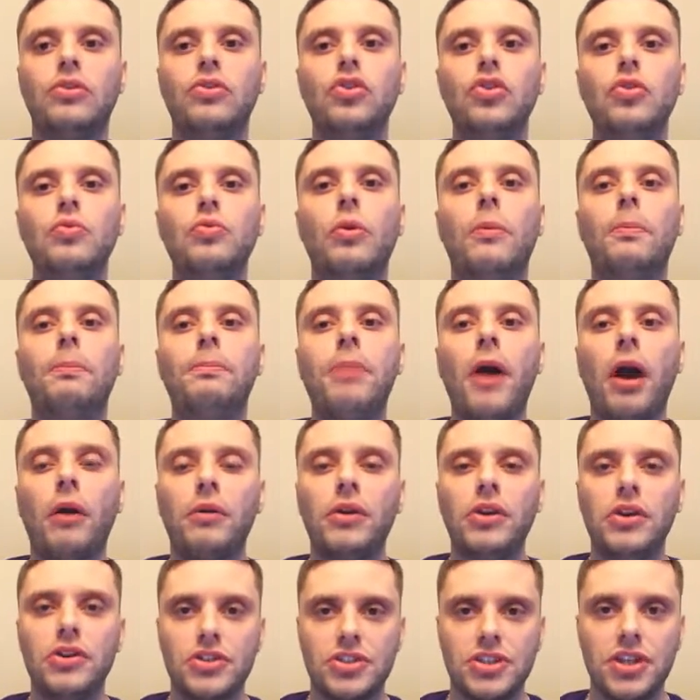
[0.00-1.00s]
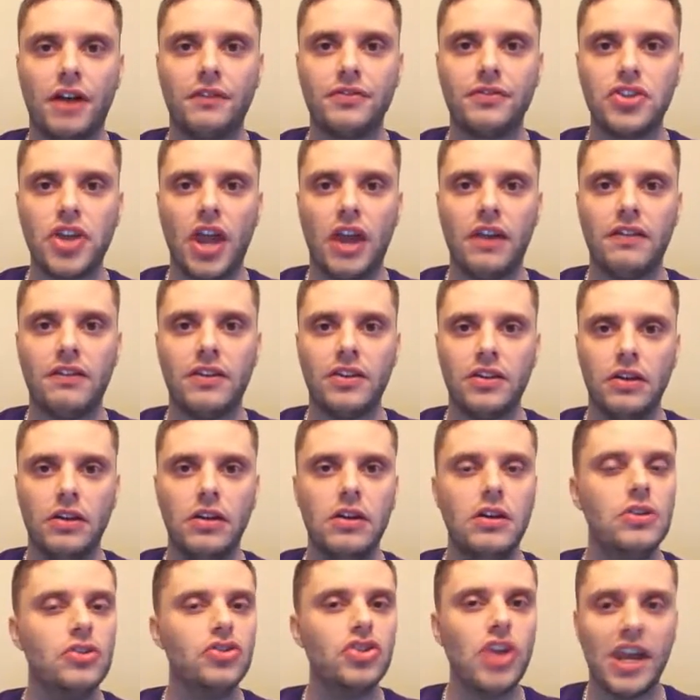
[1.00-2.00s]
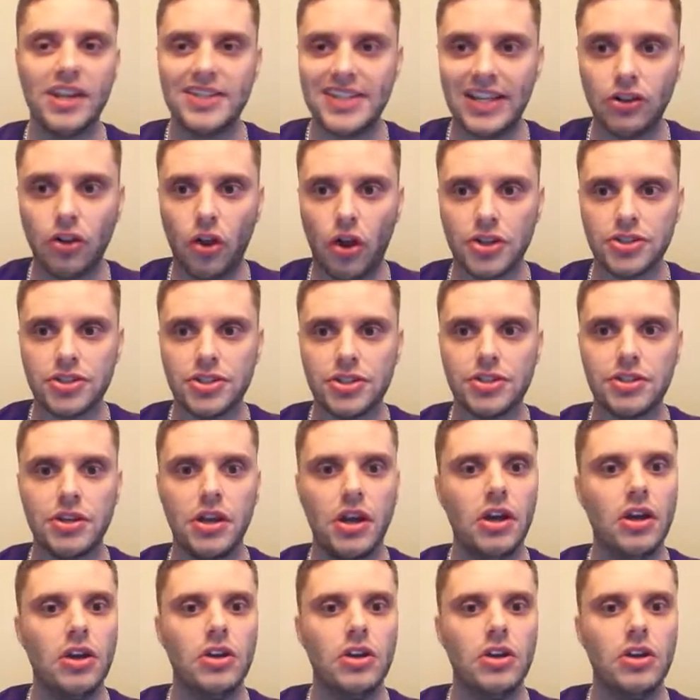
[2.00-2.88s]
You will bury yourself chasing losses.